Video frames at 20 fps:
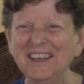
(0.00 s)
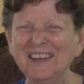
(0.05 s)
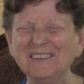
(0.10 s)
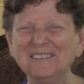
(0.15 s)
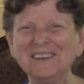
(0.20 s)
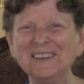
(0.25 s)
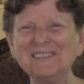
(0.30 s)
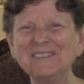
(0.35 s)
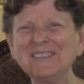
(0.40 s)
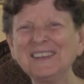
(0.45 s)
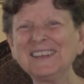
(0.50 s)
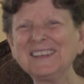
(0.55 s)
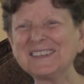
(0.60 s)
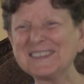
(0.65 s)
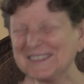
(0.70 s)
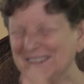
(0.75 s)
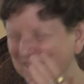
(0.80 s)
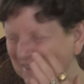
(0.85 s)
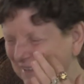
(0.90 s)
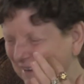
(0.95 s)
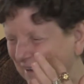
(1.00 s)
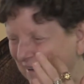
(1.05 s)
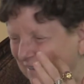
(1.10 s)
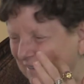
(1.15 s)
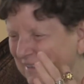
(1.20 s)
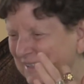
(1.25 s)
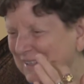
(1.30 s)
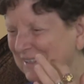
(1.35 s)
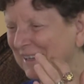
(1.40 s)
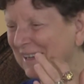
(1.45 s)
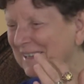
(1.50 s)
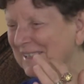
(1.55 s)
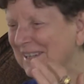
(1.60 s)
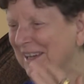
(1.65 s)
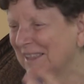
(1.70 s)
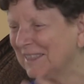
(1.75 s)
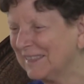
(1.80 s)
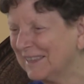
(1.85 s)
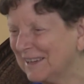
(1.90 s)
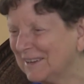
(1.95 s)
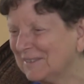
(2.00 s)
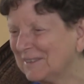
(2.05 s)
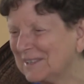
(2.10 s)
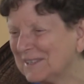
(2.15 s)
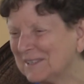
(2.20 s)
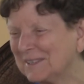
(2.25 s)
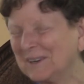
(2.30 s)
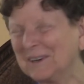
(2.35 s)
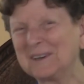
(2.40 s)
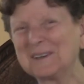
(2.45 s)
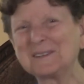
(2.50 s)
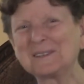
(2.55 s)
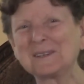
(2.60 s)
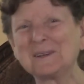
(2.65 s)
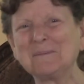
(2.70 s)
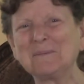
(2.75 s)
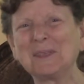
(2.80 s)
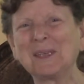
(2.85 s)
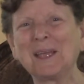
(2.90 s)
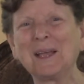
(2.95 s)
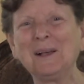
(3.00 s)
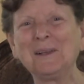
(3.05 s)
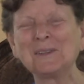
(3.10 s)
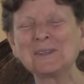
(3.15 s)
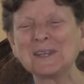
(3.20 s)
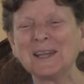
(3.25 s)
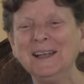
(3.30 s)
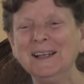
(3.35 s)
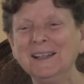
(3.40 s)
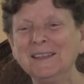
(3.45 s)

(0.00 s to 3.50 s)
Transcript: We finished the chakras class. I think we started something else.